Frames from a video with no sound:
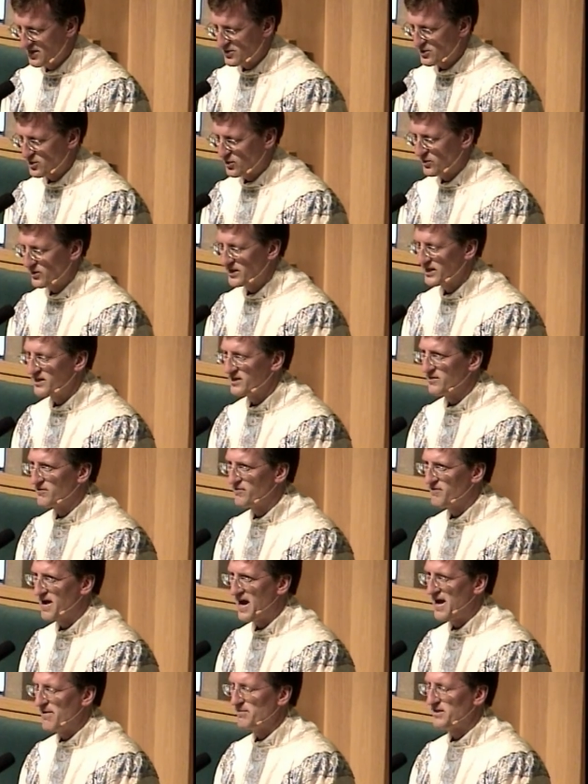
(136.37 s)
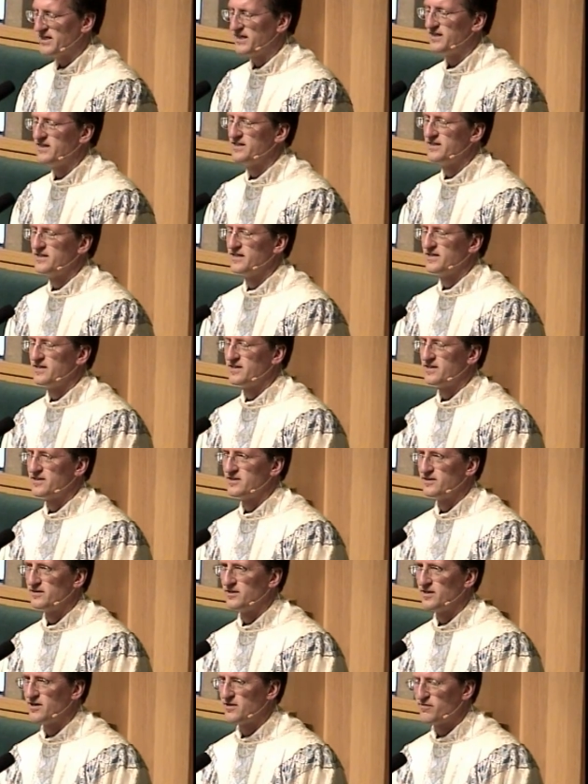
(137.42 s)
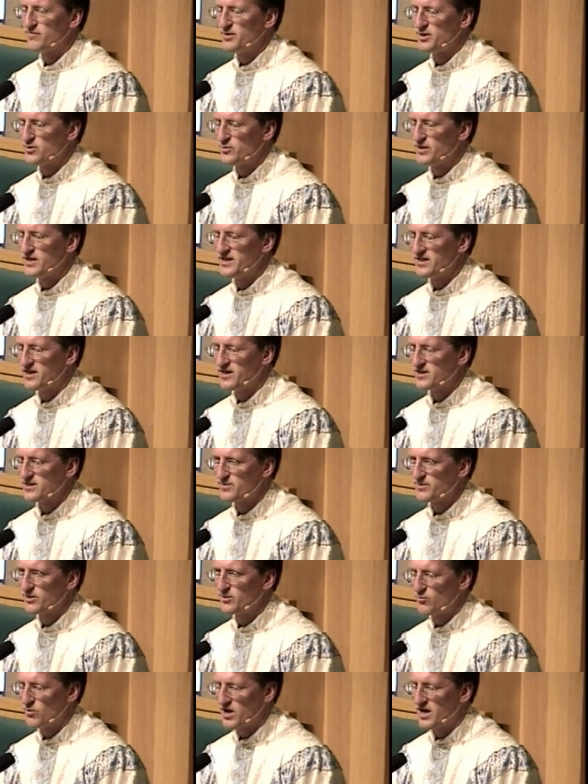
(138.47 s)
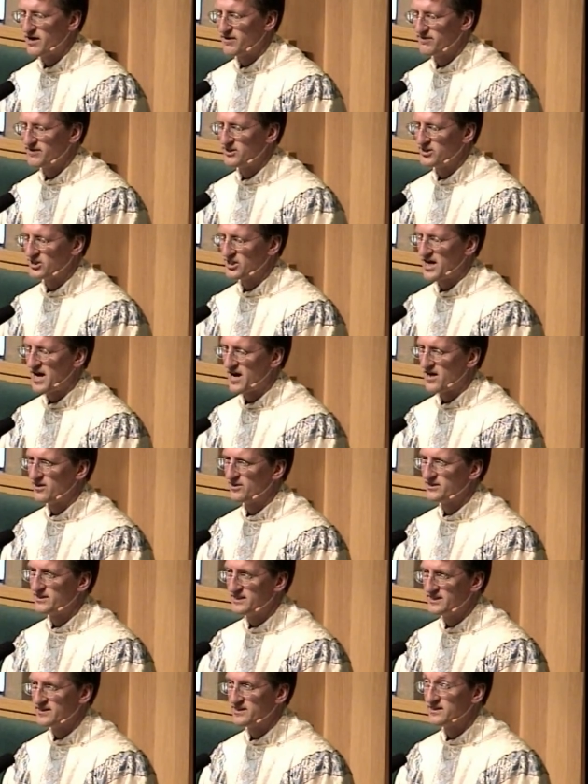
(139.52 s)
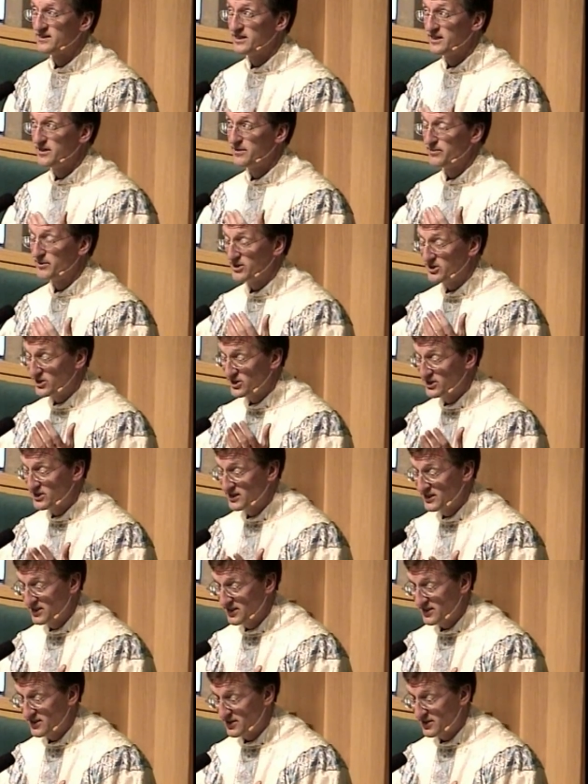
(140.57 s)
So the family, the love between husband, wife, and child, is an image